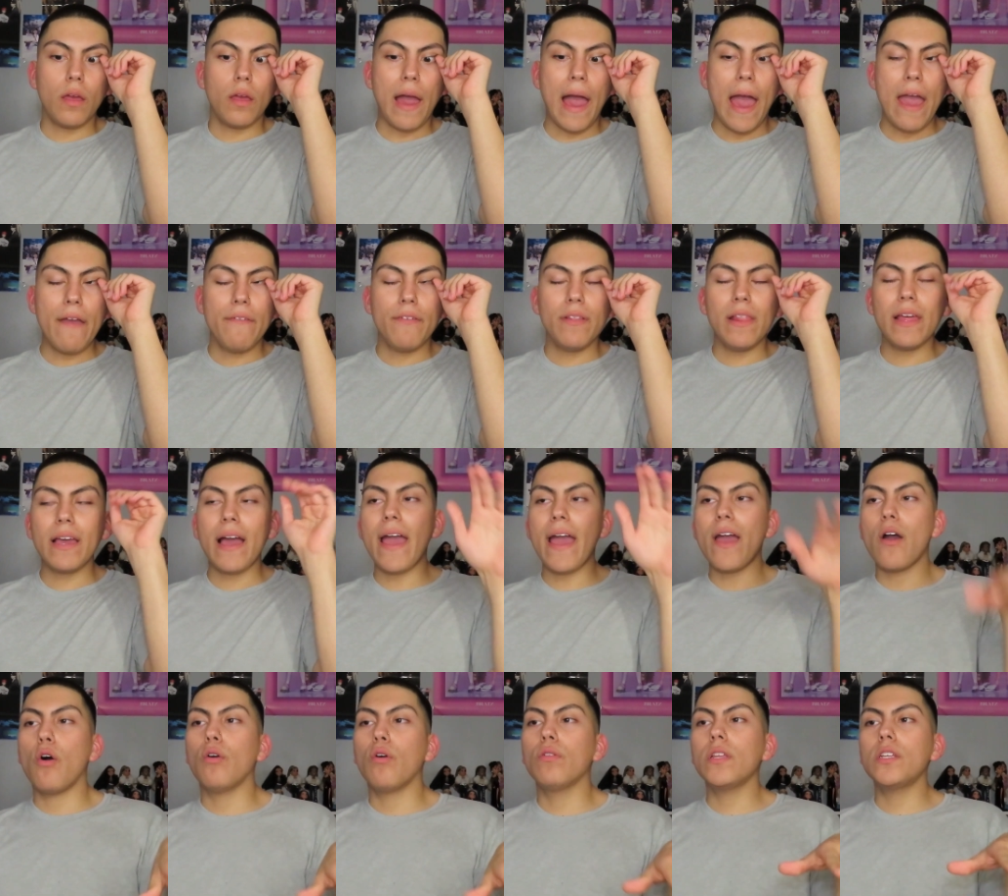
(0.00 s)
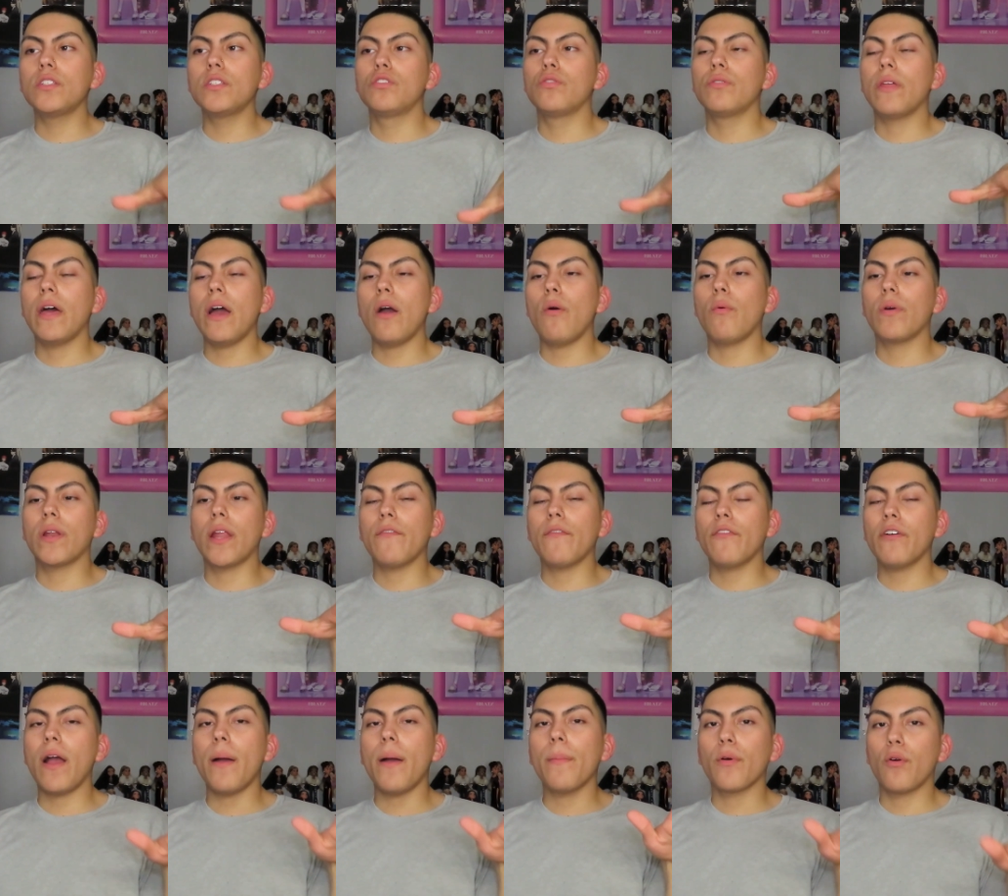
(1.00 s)
I feel like I only do that
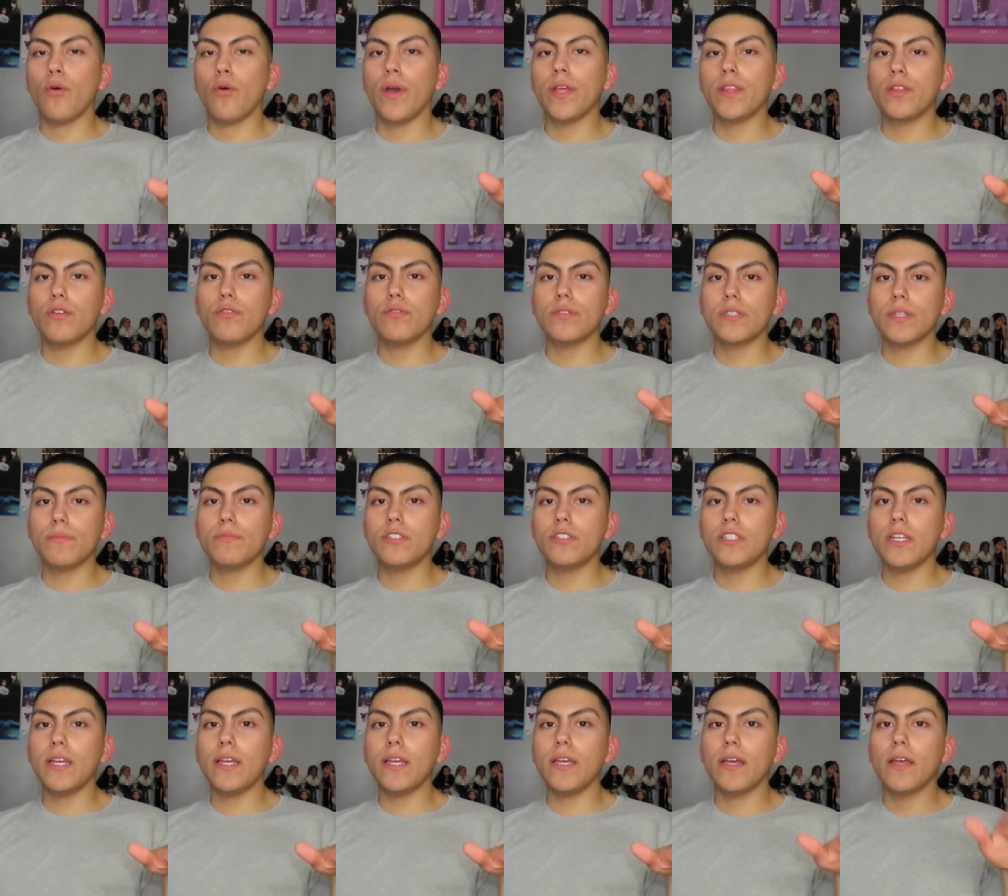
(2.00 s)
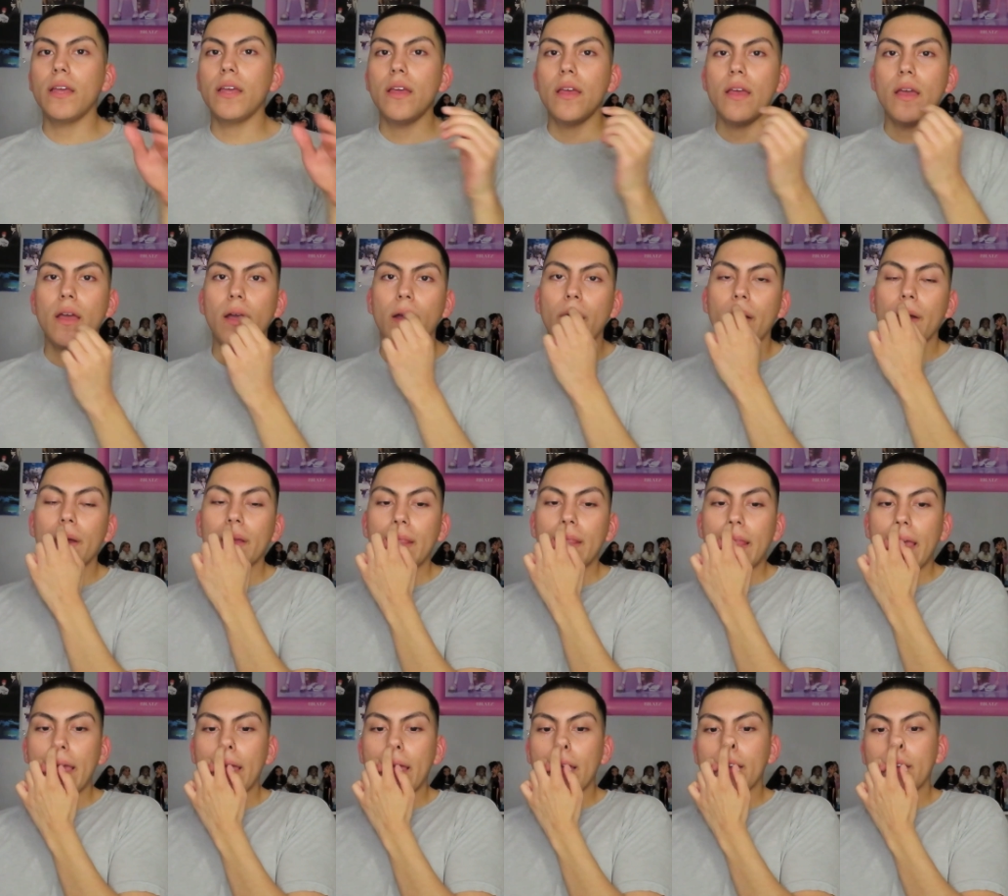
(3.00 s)
whenever I'm going through some shit, or
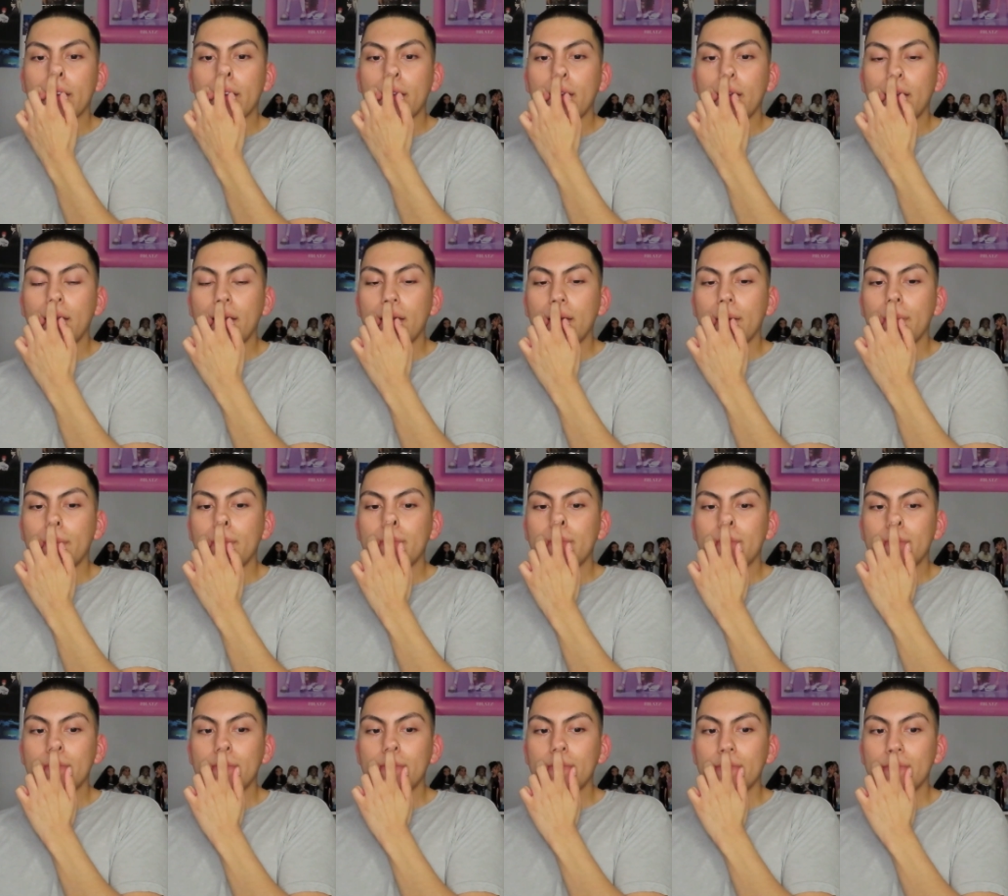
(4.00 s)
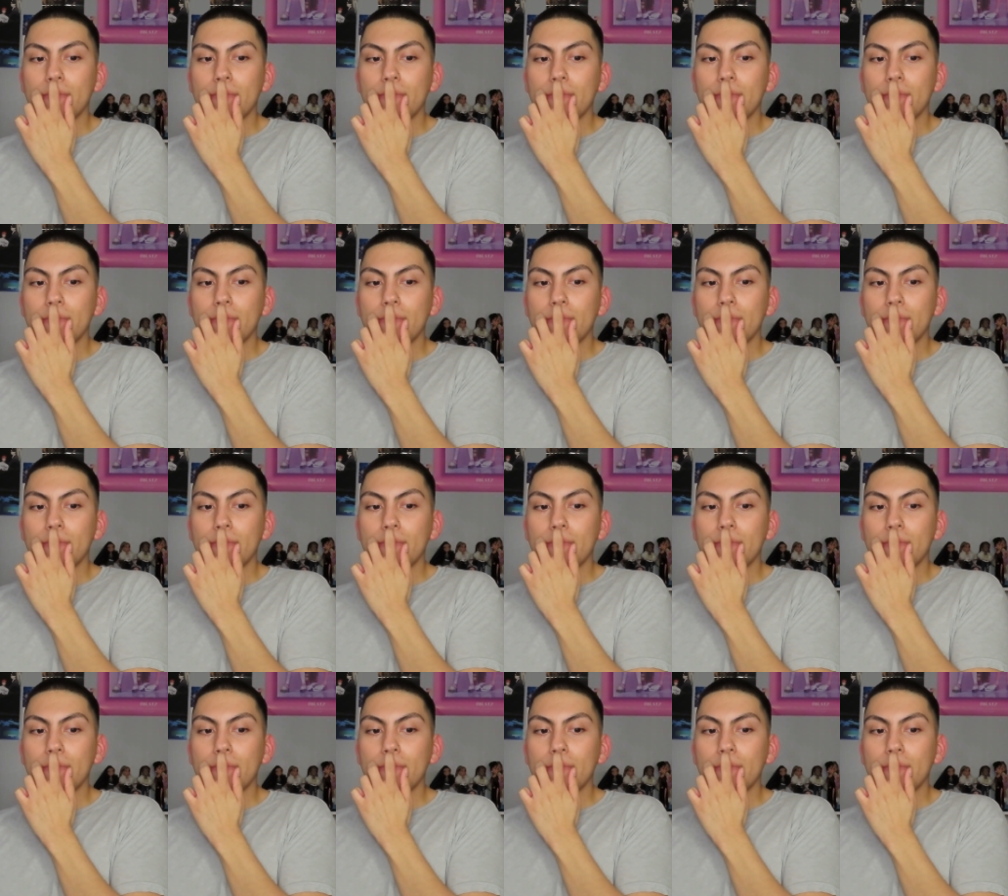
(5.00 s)
like, um,